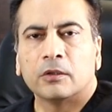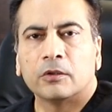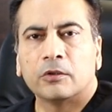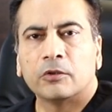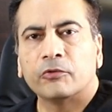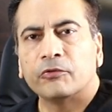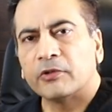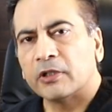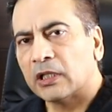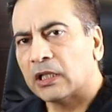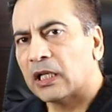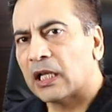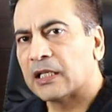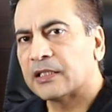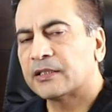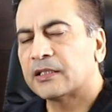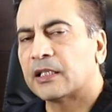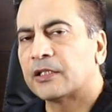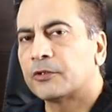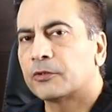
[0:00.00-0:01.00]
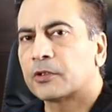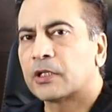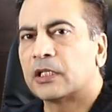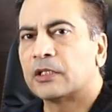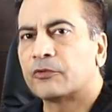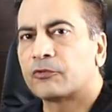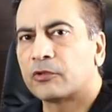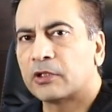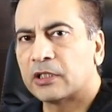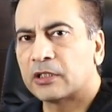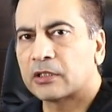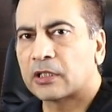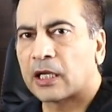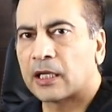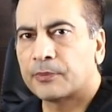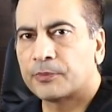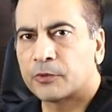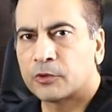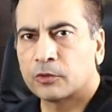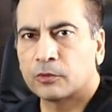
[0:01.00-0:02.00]
Do you realize that you can treat
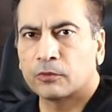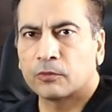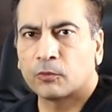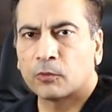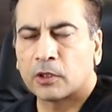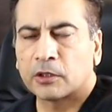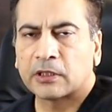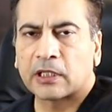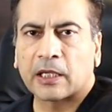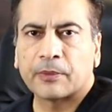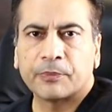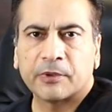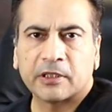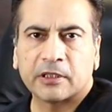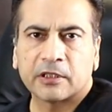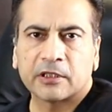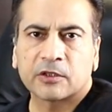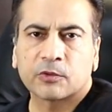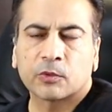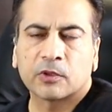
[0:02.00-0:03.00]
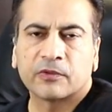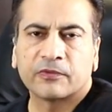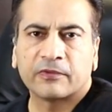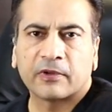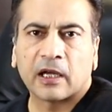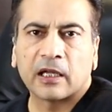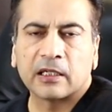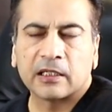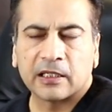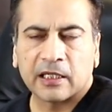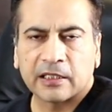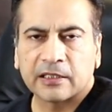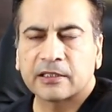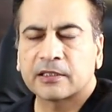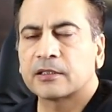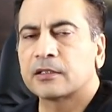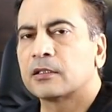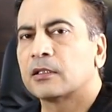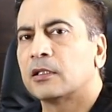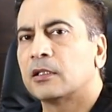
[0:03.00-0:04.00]
type 1 diabetes with far
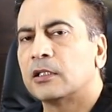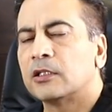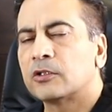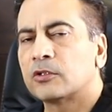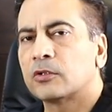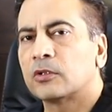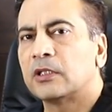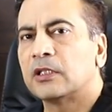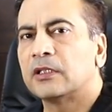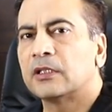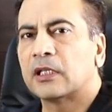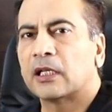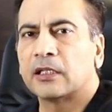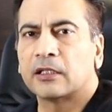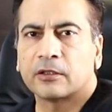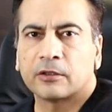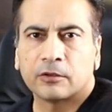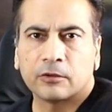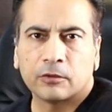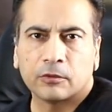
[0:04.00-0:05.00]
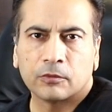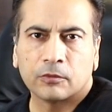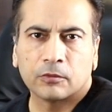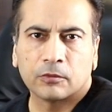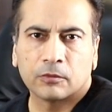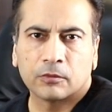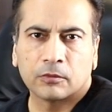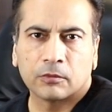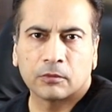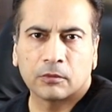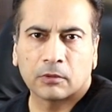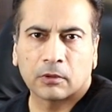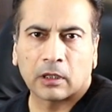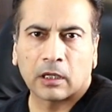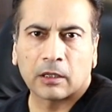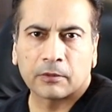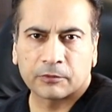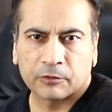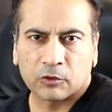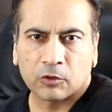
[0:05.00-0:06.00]
less insulin that you
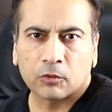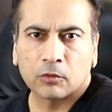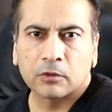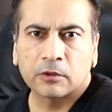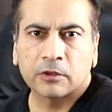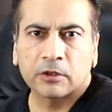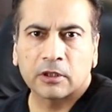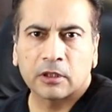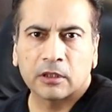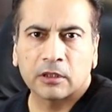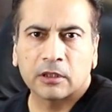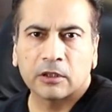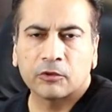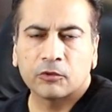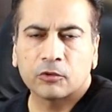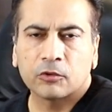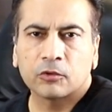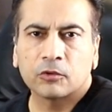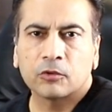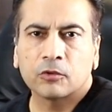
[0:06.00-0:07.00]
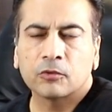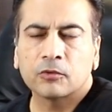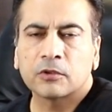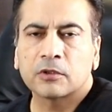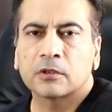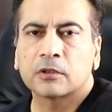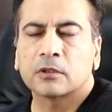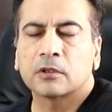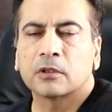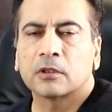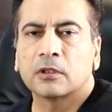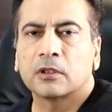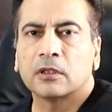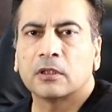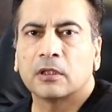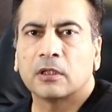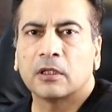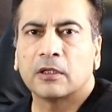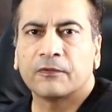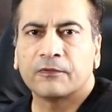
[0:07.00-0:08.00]
are told that you should use?
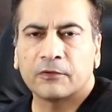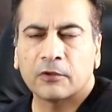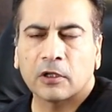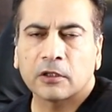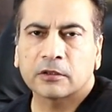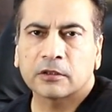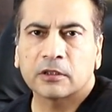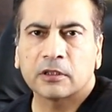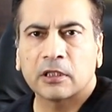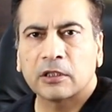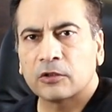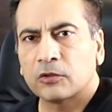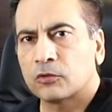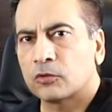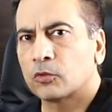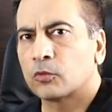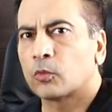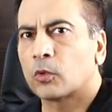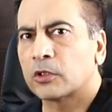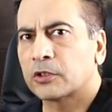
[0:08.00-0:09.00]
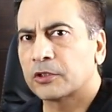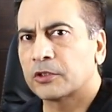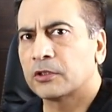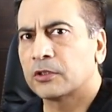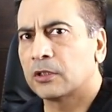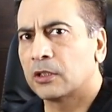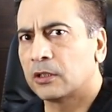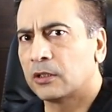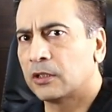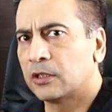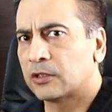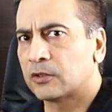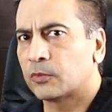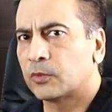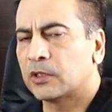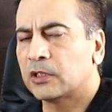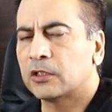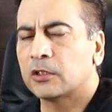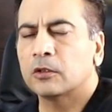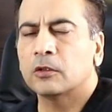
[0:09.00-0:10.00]
If not, then you should watch this
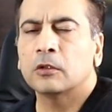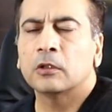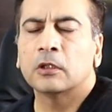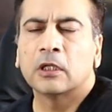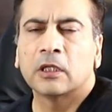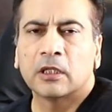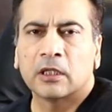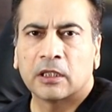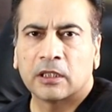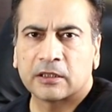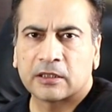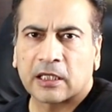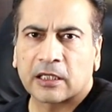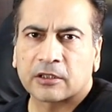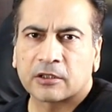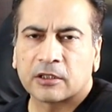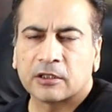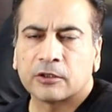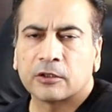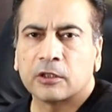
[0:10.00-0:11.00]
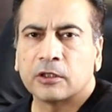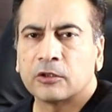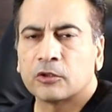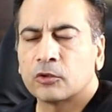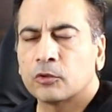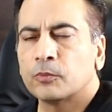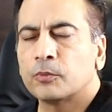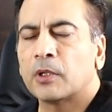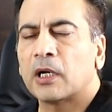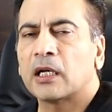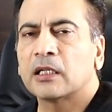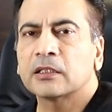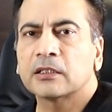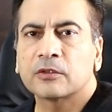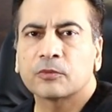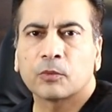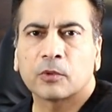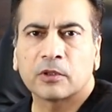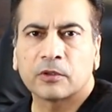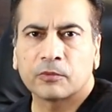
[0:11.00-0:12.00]
video. It's actually in two parts.
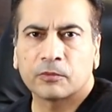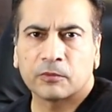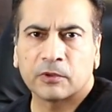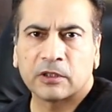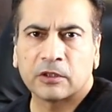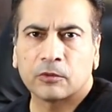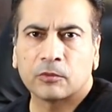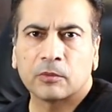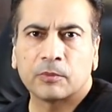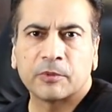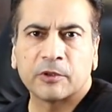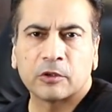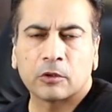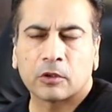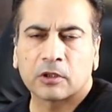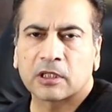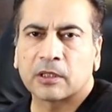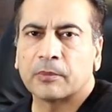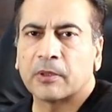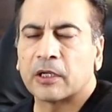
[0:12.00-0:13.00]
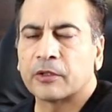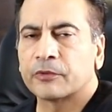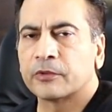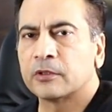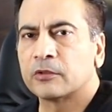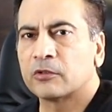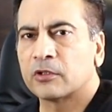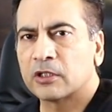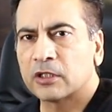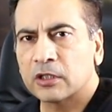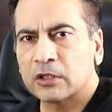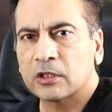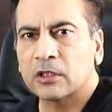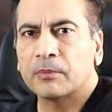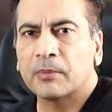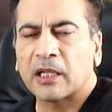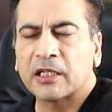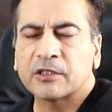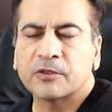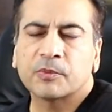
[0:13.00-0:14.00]
One video will be talking about the traditional
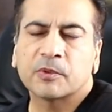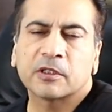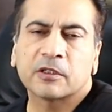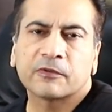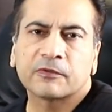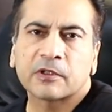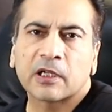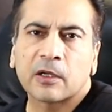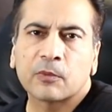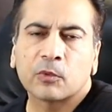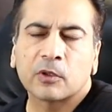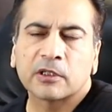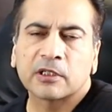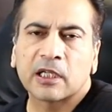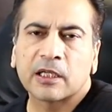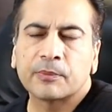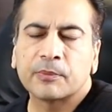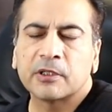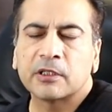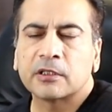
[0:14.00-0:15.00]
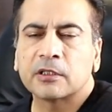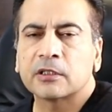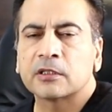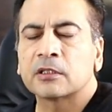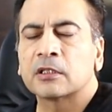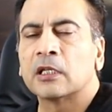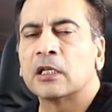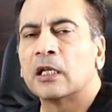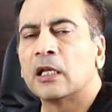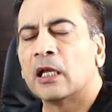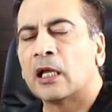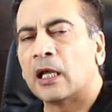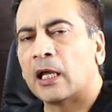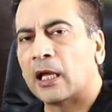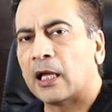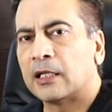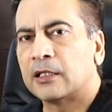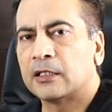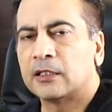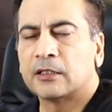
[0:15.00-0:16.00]
management of type 1 diabetes,
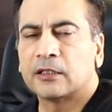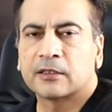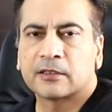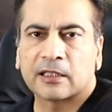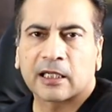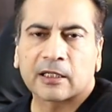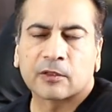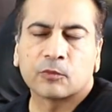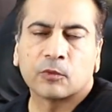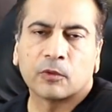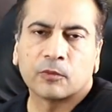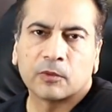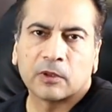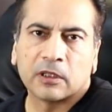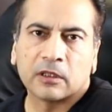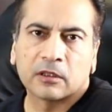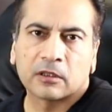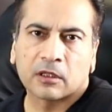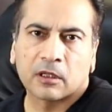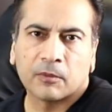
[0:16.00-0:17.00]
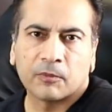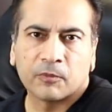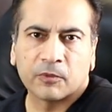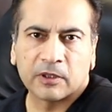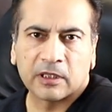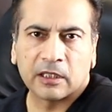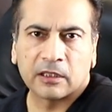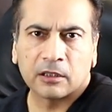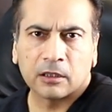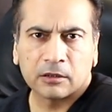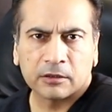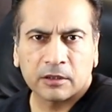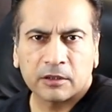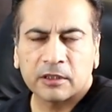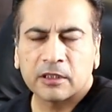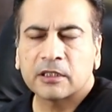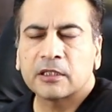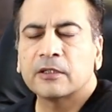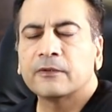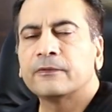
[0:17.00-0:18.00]
and in the second one we'll come with an
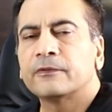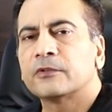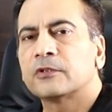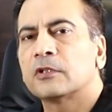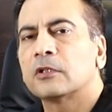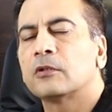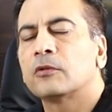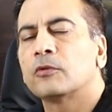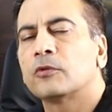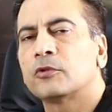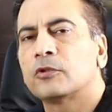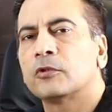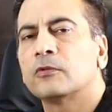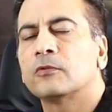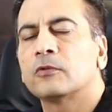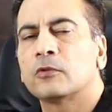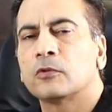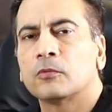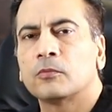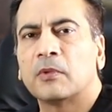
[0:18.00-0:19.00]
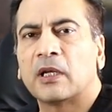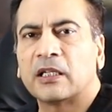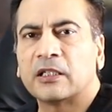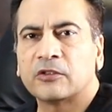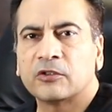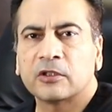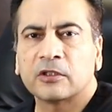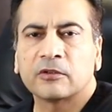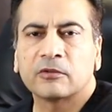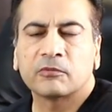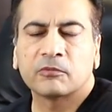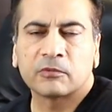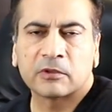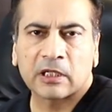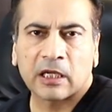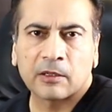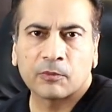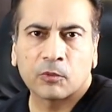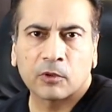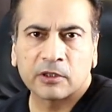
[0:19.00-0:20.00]
alternative solution to managing
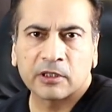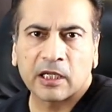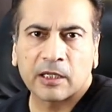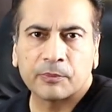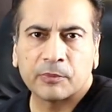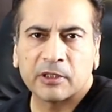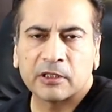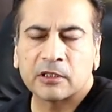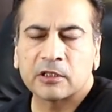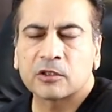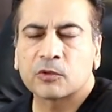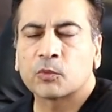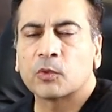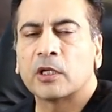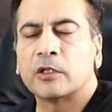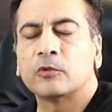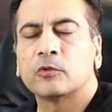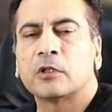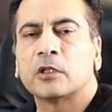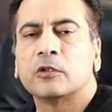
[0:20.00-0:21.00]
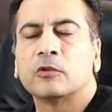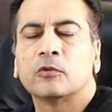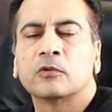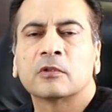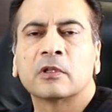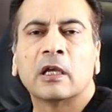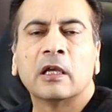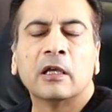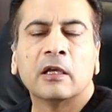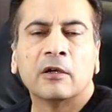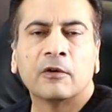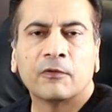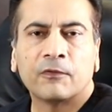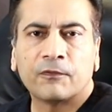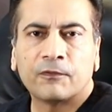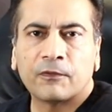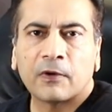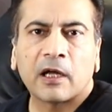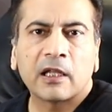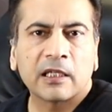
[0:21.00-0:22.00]
type 1 diabetes where you can use
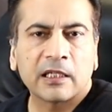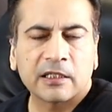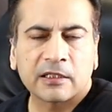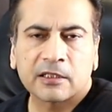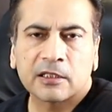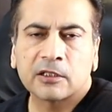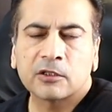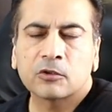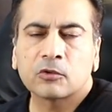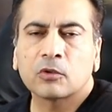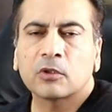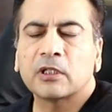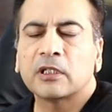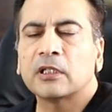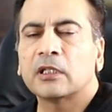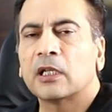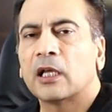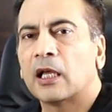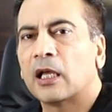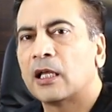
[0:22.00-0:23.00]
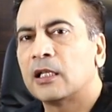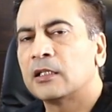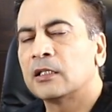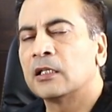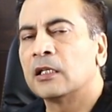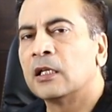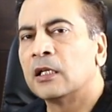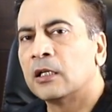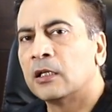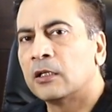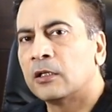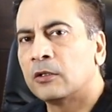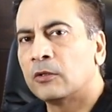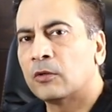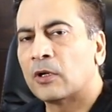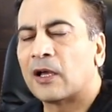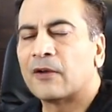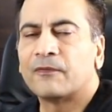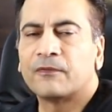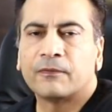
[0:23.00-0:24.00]
far less insulin and you
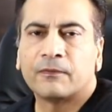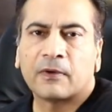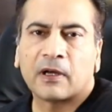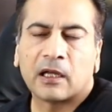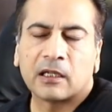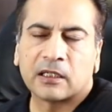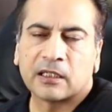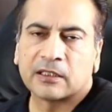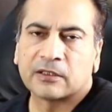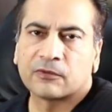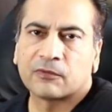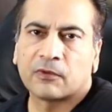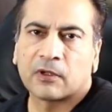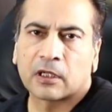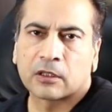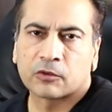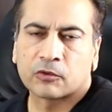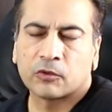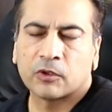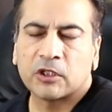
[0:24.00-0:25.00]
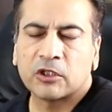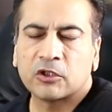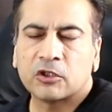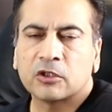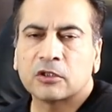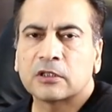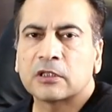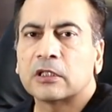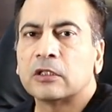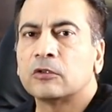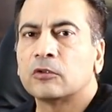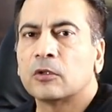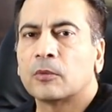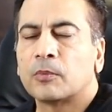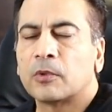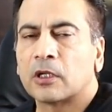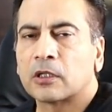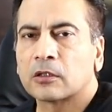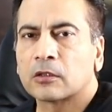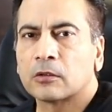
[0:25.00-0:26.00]
have far less fluctuations in your
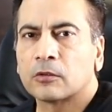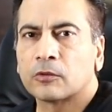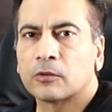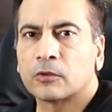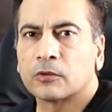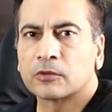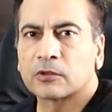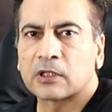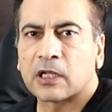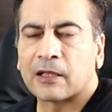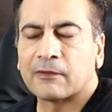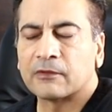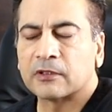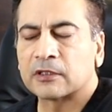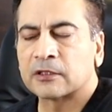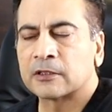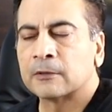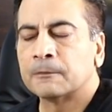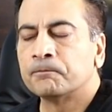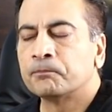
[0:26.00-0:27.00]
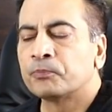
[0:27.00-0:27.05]
blood glucose levels.